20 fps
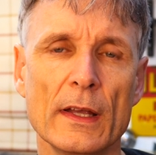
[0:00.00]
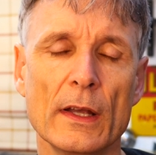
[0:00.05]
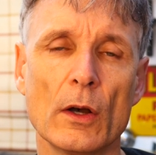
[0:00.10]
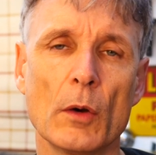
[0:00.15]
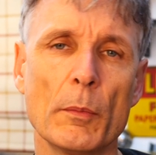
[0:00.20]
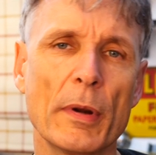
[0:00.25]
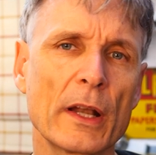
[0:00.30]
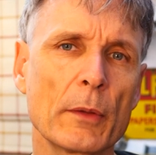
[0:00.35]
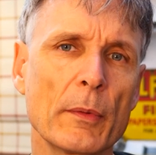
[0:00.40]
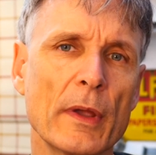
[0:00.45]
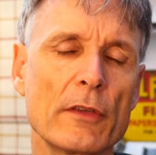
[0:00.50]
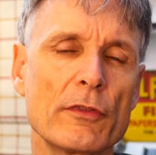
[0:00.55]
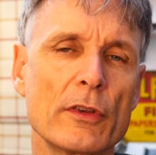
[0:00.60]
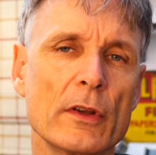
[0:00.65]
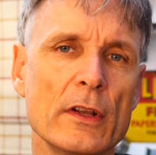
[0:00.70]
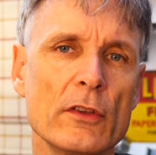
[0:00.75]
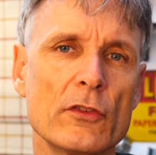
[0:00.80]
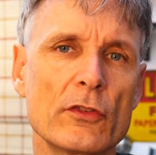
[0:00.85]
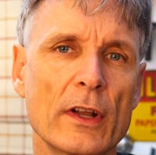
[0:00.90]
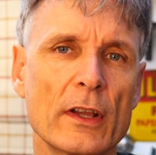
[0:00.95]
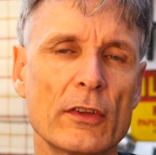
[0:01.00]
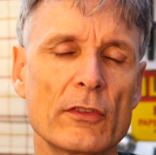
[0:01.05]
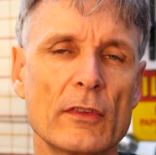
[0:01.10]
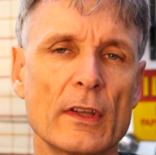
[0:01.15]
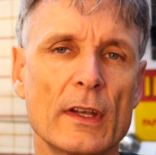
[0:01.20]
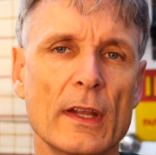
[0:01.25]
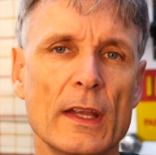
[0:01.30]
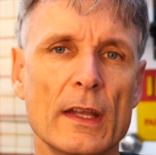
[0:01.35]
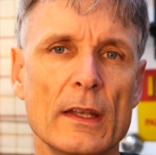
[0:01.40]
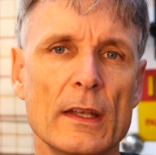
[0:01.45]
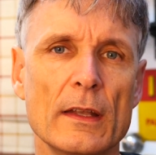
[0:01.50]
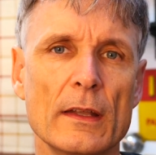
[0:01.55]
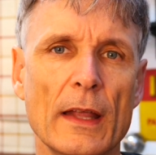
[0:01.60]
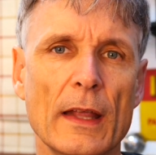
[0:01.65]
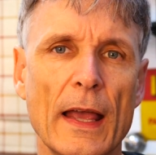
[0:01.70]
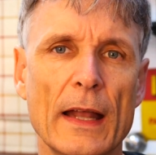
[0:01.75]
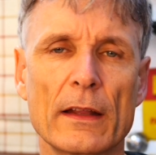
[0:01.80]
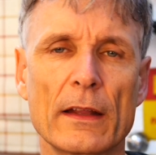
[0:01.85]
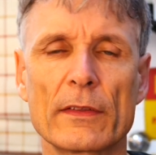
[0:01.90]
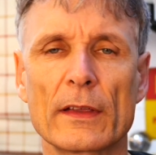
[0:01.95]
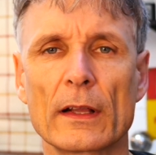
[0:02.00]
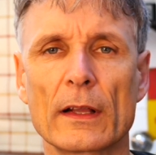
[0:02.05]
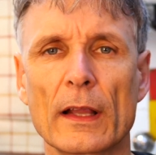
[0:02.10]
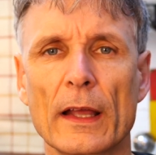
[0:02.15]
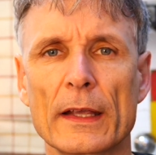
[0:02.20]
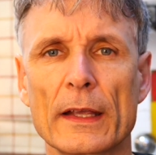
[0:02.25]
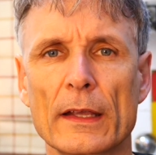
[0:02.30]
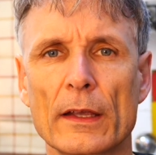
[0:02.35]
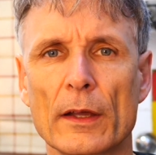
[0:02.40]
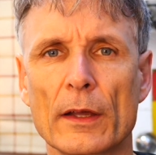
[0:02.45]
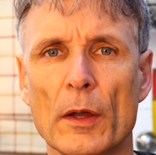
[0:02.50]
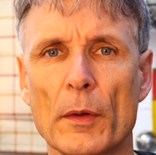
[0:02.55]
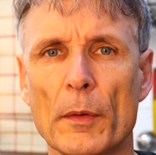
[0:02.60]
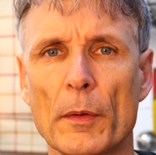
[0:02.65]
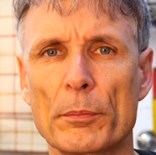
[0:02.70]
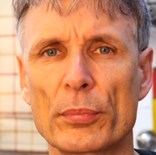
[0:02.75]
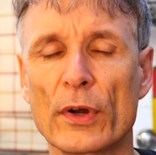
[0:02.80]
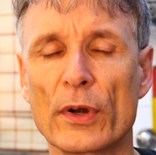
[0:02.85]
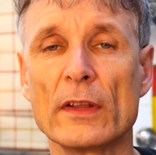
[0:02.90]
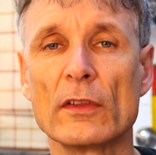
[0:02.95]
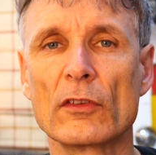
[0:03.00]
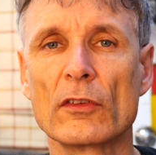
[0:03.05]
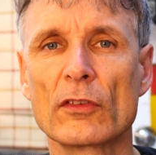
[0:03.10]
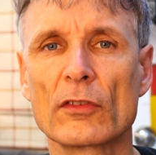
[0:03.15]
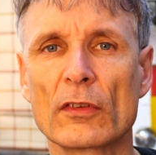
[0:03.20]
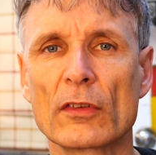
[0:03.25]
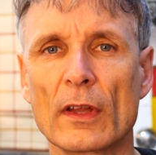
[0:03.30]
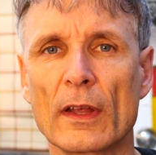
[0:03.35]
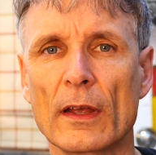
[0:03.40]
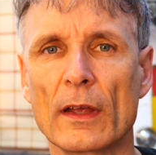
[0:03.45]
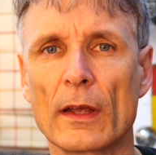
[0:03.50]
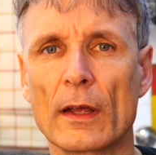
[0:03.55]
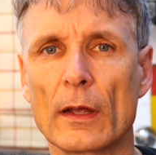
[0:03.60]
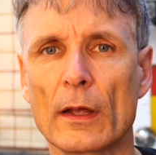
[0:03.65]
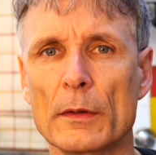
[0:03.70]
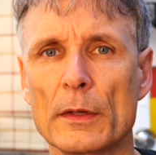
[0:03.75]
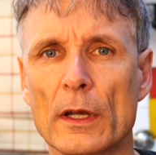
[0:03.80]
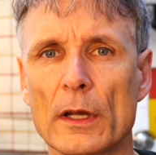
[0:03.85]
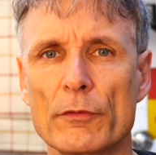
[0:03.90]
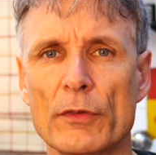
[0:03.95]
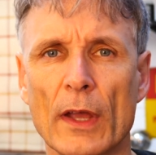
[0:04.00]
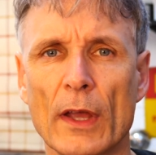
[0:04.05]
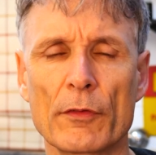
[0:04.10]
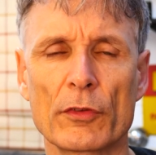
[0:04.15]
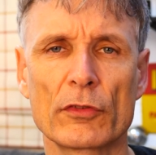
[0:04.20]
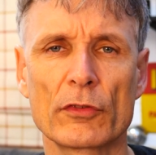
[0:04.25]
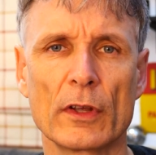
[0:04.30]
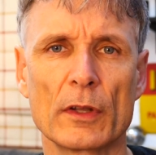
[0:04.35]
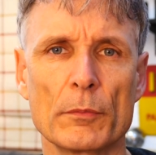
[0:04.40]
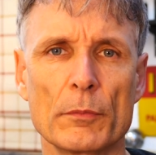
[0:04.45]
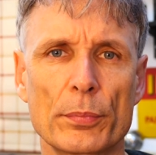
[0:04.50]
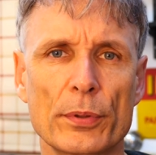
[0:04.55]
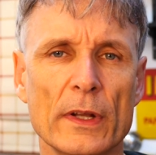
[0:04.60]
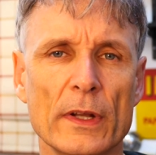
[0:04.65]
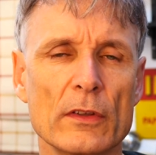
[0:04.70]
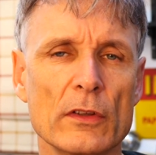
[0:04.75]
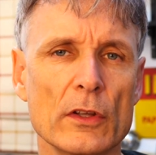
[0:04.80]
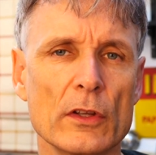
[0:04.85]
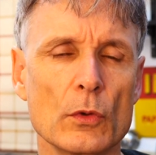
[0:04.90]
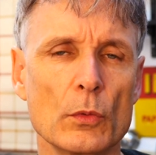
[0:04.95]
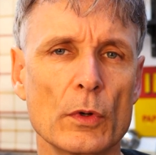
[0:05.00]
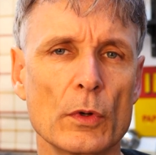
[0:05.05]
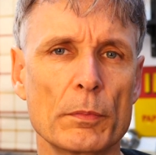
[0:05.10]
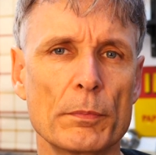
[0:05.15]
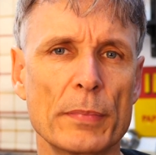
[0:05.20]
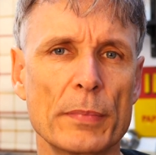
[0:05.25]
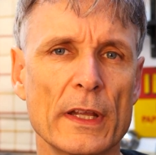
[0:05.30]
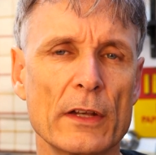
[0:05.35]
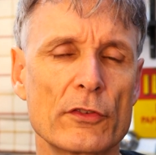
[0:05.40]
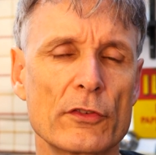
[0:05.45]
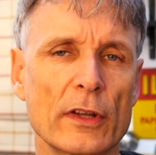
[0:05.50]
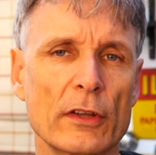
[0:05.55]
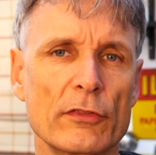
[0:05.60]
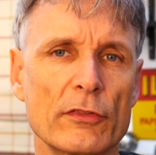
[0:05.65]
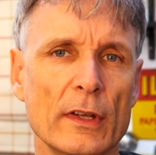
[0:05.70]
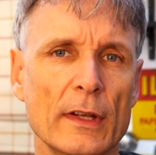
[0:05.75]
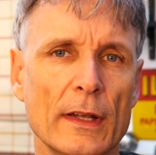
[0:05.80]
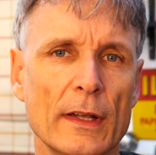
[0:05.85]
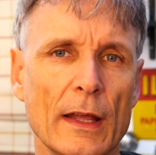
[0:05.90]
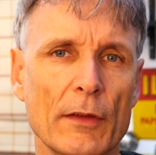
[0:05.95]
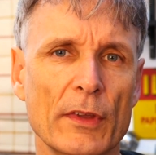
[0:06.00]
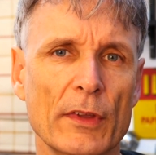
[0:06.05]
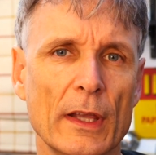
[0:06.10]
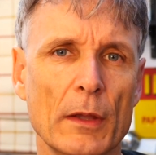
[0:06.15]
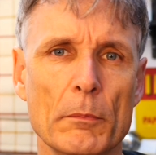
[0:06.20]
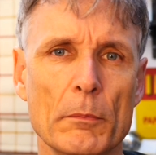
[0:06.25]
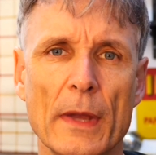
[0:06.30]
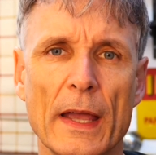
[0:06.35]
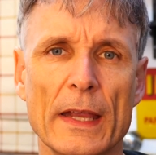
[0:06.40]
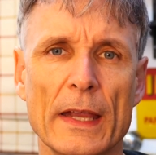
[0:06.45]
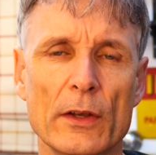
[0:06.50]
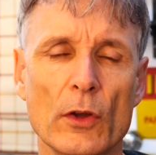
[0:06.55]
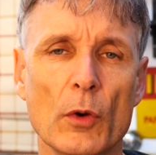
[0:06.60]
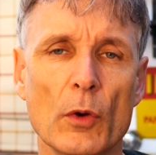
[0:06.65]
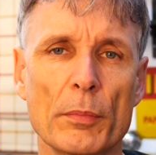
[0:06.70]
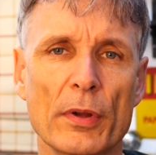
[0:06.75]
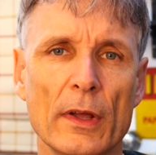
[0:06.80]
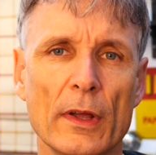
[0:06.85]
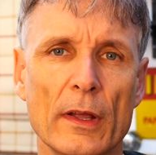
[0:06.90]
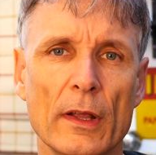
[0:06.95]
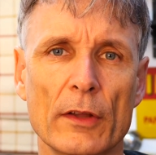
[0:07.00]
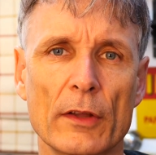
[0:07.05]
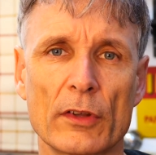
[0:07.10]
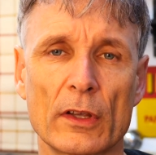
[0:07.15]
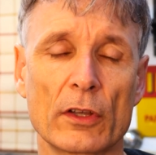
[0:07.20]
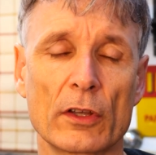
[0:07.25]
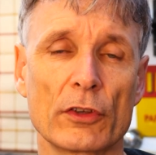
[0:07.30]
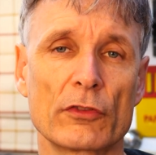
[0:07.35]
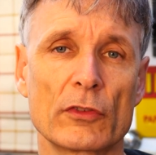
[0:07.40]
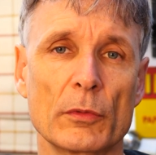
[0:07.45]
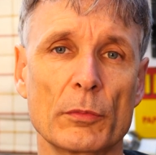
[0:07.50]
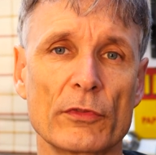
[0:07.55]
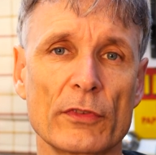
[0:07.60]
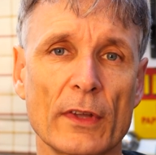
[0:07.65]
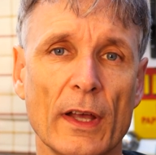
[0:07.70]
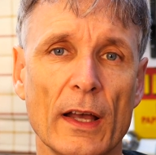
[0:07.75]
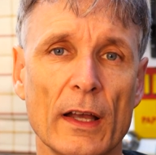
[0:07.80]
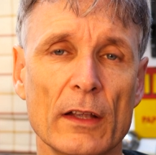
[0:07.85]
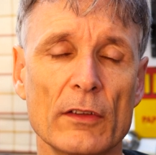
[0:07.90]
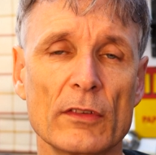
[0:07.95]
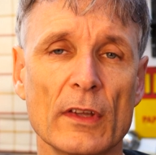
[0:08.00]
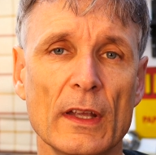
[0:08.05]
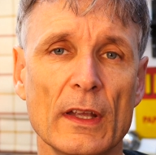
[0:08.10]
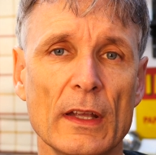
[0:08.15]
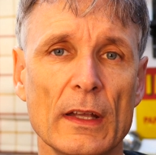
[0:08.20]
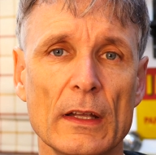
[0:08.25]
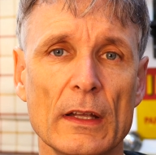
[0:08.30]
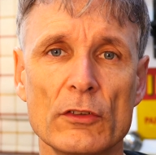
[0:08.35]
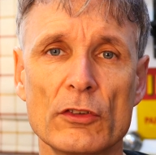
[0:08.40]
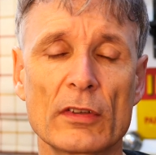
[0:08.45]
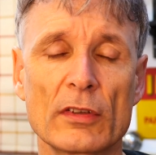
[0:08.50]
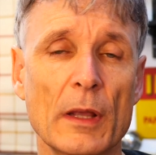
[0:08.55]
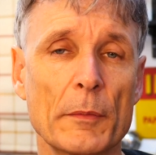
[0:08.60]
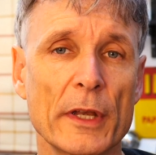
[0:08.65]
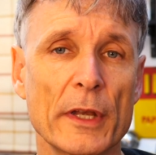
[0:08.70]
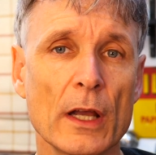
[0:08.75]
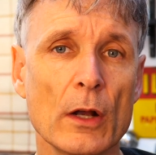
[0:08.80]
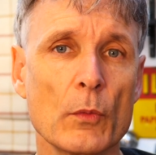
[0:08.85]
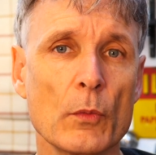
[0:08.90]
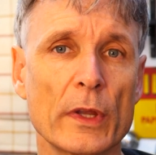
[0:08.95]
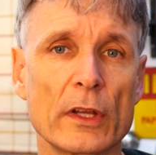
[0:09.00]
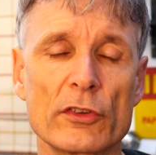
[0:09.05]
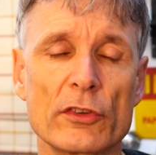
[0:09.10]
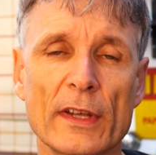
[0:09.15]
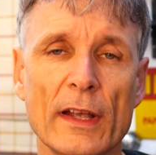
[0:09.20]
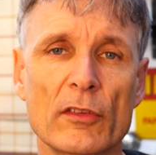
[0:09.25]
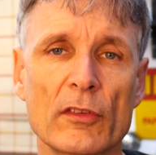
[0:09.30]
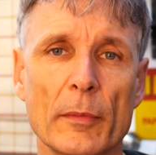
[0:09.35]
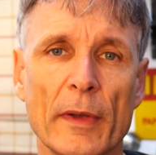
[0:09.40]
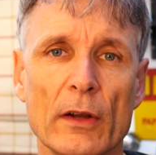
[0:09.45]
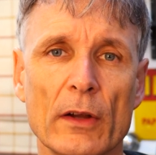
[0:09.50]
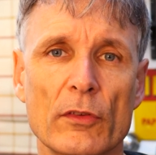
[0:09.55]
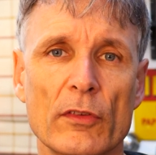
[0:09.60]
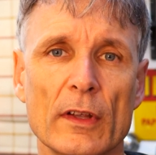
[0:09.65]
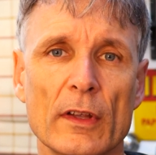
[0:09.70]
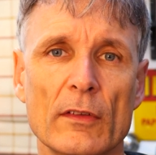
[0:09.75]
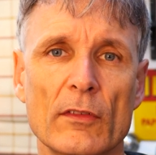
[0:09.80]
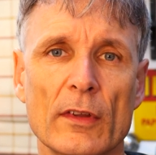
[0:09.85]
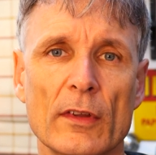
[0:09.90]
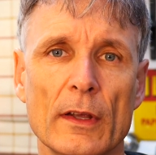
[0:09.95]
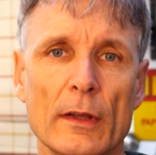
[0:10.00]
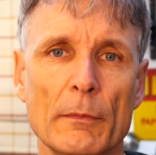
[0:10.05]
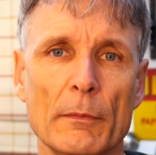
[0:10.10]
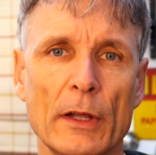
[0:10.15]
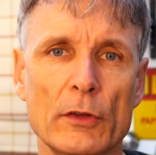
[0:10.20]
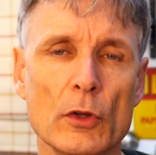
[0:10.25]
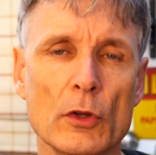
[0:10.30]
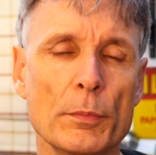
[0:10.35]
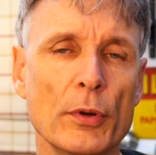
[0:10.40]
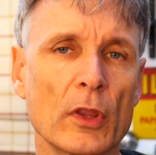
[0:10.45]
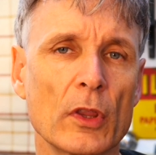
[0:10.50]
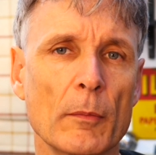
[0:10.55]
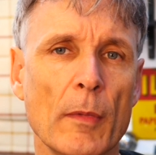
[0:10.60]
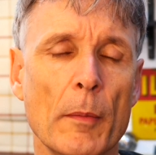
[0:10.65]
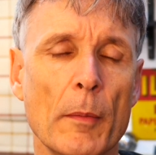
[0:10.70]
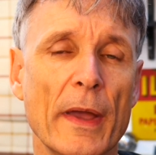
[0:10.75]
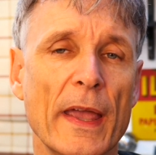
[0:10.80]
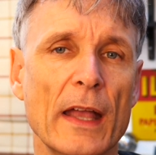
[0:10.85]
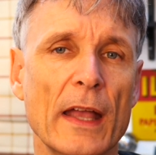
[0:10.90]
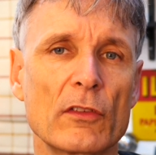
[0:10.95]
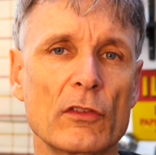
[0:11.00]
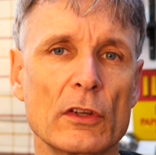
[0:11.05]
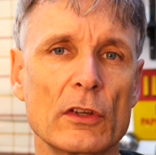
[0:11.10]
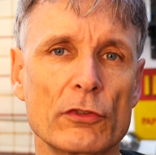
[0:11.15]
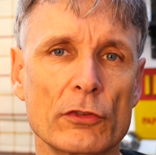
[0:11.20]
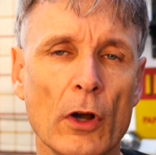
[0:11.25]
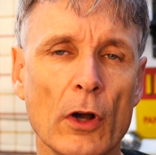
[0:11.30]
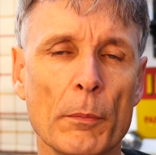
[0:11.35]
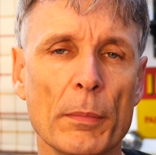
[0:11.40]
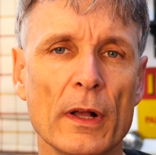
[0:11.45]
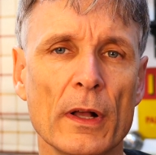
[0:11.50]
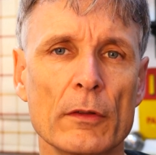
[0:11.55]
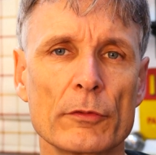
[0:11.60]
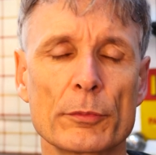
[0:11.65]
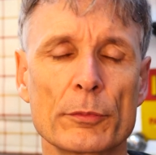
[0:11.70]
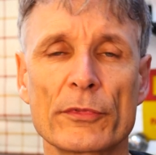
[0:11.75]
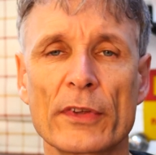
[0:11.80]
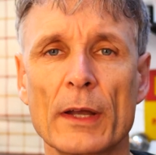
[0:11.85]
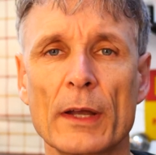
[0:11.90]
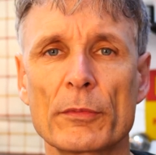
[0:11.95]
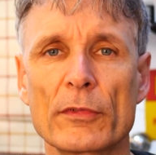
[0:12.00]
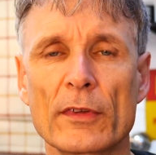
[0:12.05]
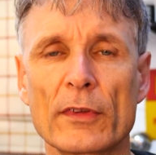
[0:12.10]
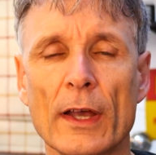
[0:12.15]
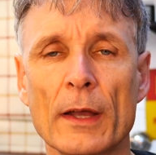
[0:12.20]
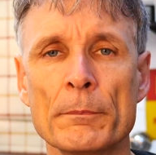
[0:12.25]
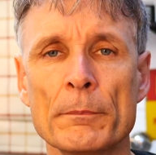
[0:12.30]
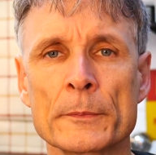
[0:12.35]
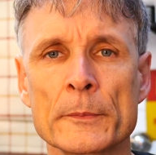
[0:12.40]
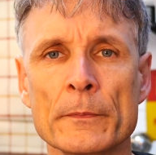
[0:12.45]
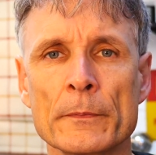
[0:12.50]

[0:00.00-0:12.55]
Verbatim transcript: And by the way, if you're interested in anything like uh, prints, uh, you know, if you have a certain print you would be interested in having it made up uh, at a custom size, just let me know and we can chat about it. Um, I do put them on my Etsy shop from time to time.